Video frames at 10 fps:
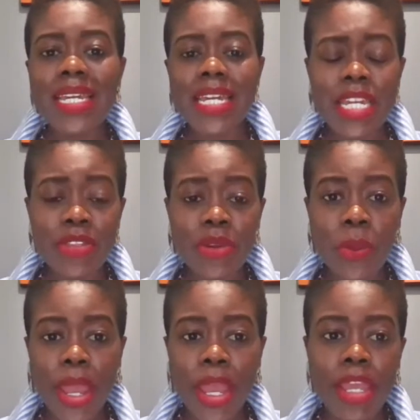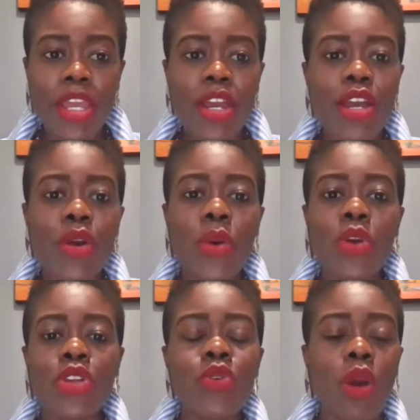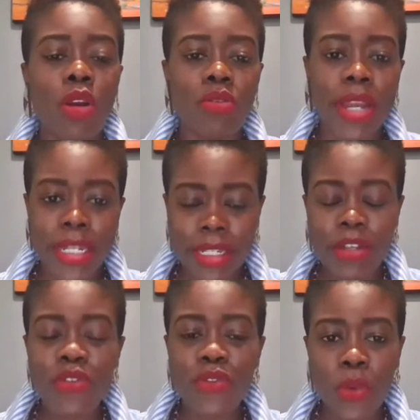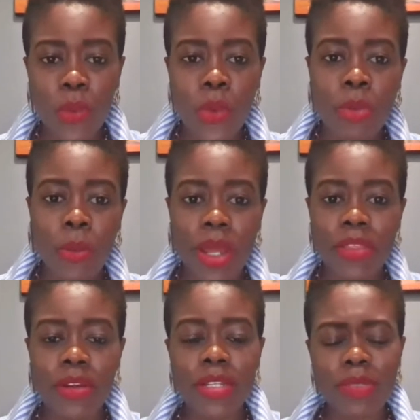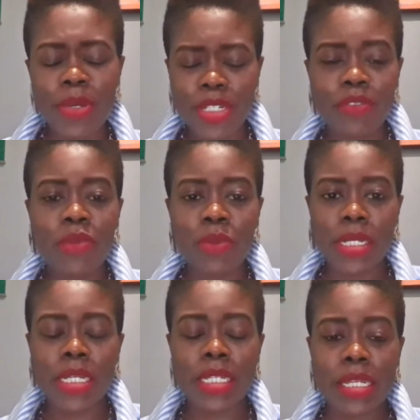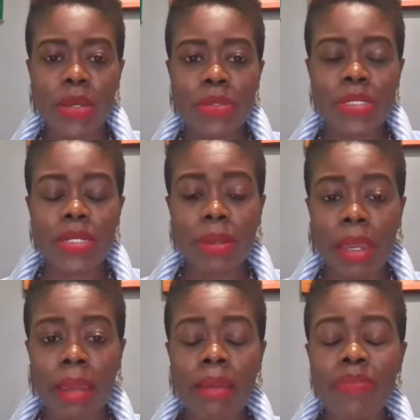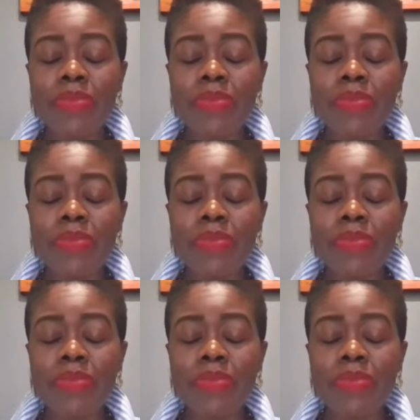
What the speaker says: either way, you are ready for warm weather, especially if you're on the East Coast. Okay.